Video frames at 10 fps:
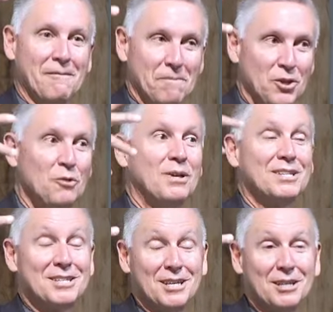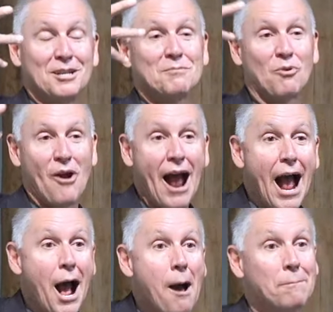humanist thing that is
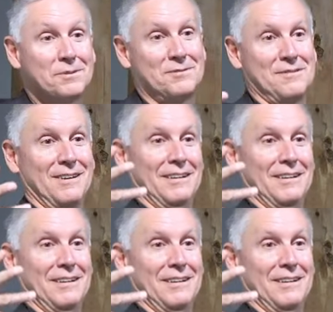perhaps